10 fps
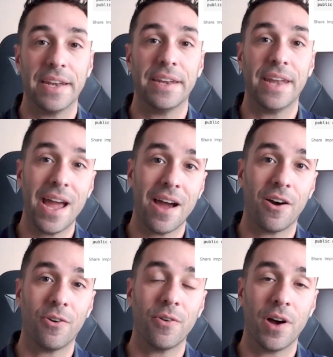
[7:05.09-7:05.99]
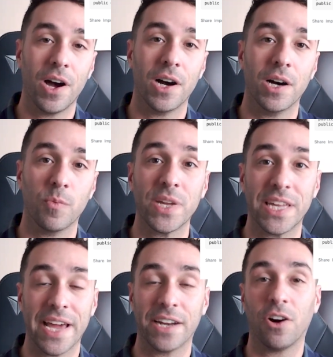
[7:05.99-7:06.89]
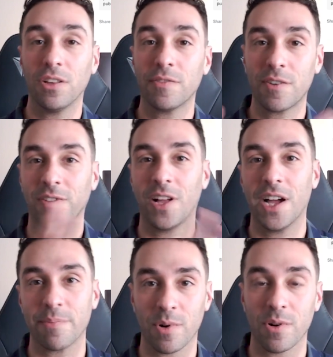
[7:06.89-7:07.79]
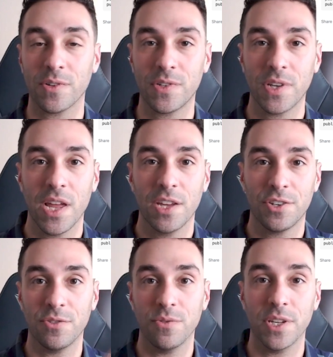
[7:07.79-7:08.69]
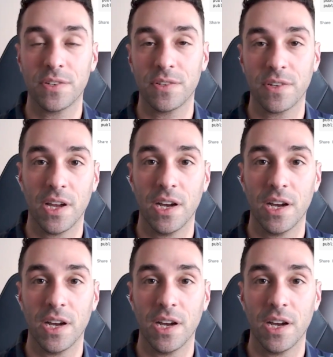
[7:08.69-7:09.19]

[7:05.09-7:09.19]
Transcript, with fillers: Now um, we can add all of our flying birds to this,